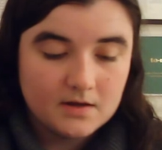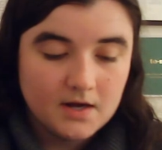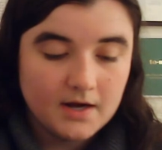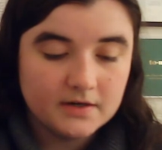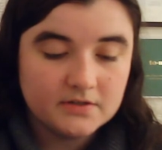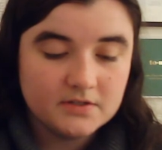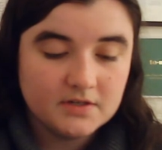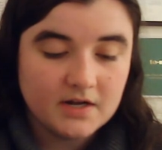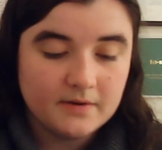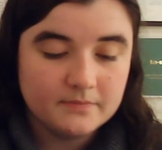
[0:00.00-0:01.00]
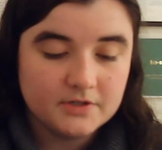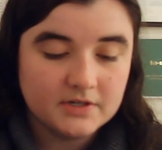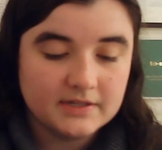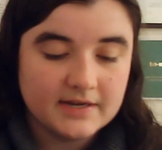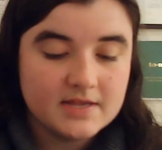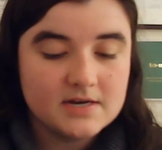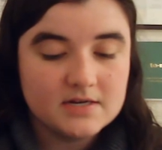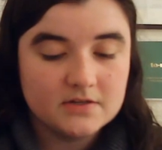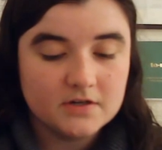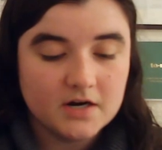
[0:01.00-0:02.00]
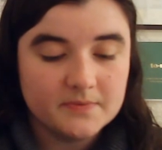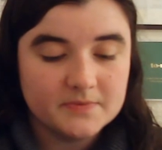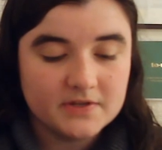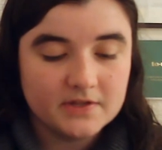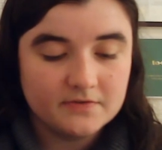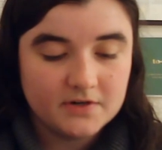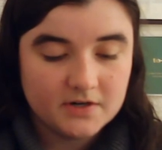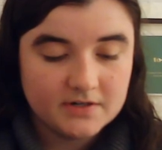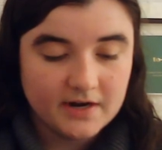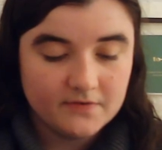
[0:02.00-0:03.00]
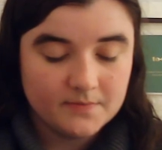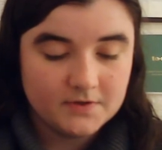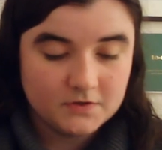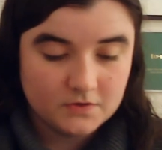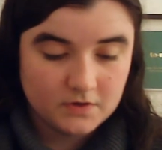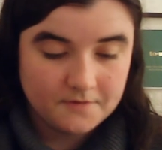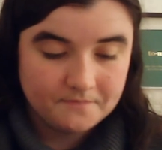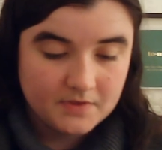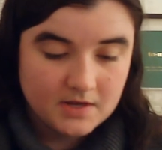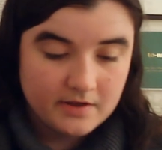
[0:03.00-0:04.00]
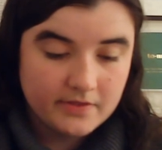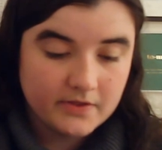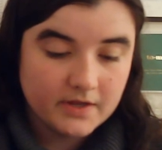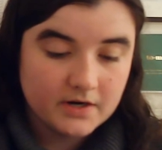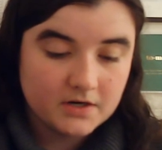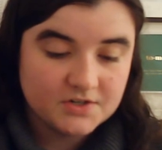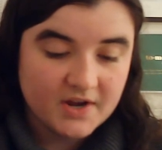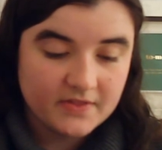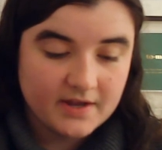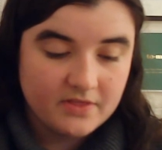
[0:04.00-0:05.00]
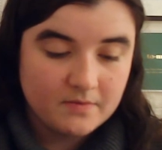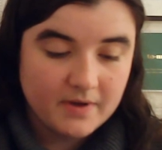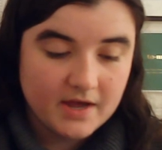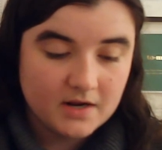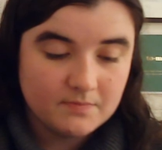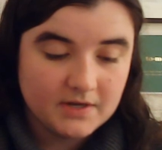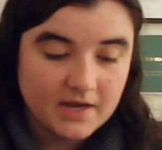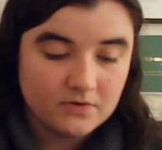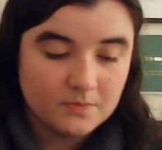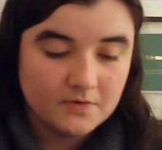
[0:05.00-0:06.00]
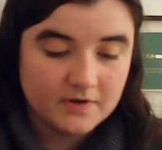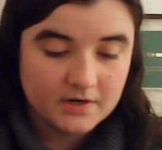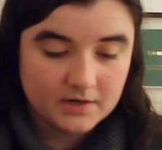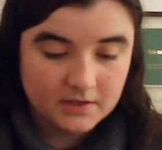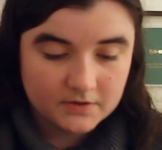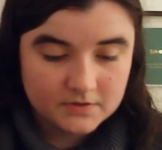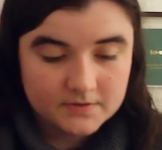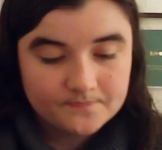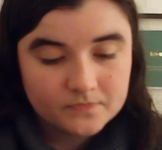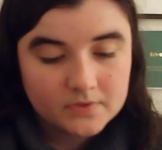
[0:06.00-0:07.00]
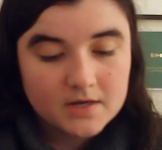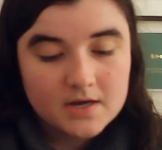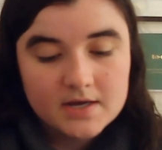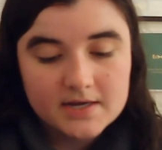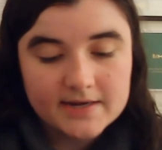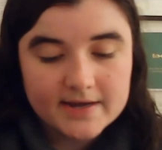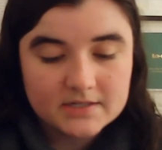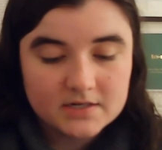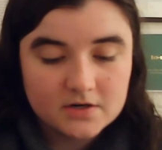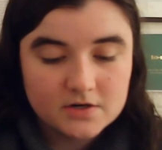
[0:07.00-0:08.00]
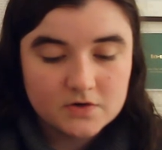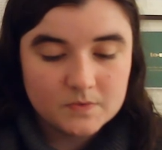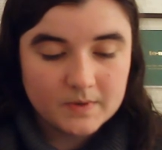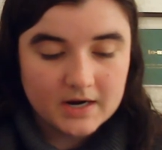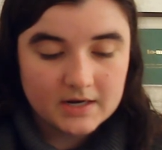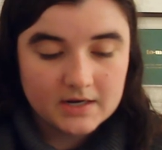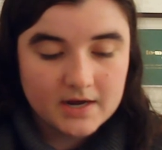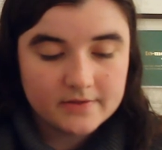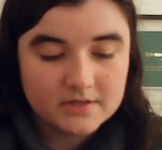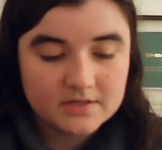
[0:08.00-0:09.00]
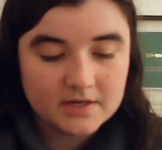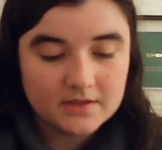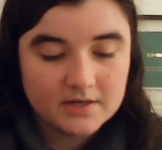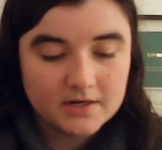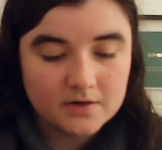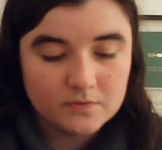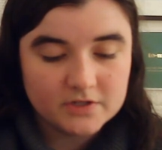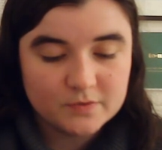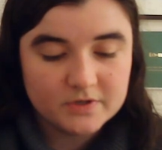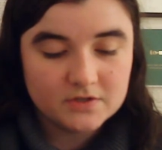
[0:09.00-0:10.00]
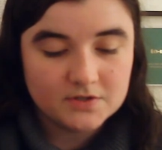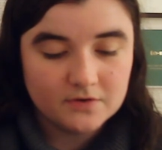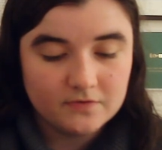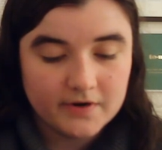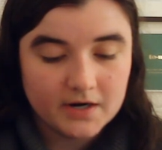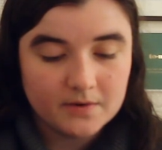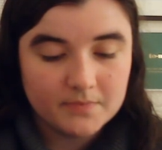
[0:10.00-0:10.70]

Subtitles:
Uncle stood up, took Ling Ling in his arms, and lifted her down from the stool, then laid her gently on the bed and began removing her clothes. He gazed at her nude body, at the skin that had once been so fair,